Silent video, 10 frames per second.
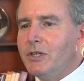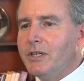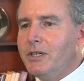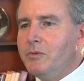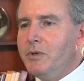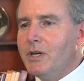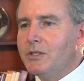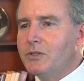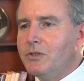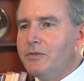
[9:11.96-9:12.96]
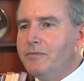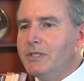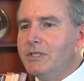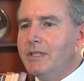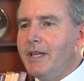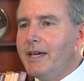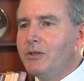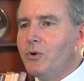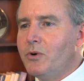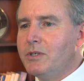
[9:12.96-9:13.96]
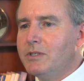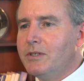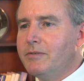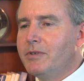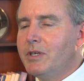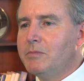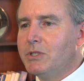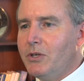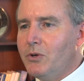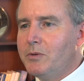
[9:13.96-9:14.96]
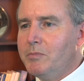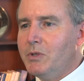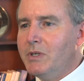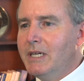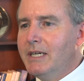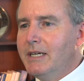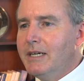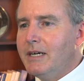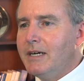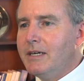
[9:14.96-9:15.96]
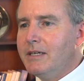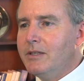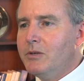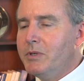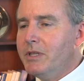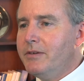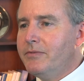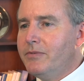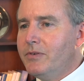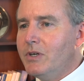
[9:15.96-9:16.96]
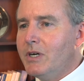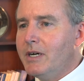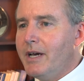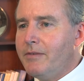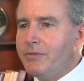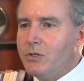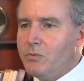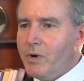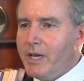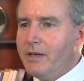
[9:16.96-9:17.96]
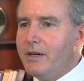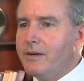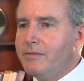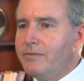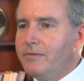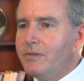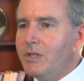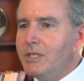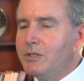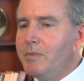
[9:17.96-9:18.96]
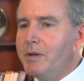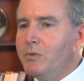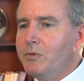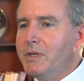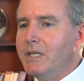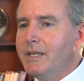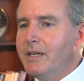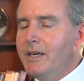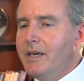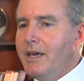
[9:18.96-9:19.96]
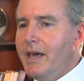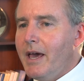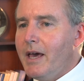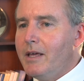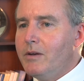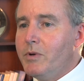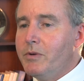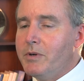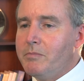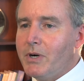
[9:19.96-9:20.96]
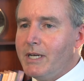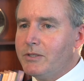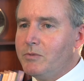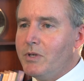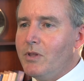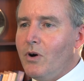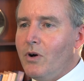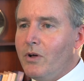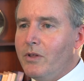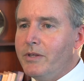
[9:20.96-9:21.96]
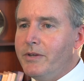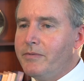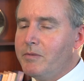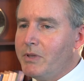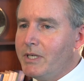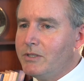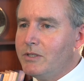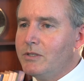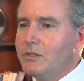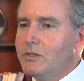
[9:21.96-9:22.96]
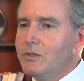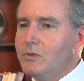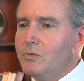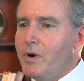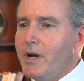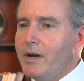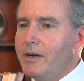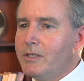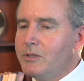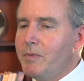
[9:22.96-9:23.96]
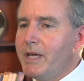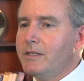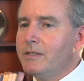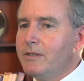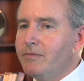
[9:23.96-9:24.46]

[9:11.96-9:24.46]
Turkey, we also visited the headquarters of Kimse Yok Mu, the relief effort wing of the Hizmet movement, and we were impressed with all the different places where Hizmet is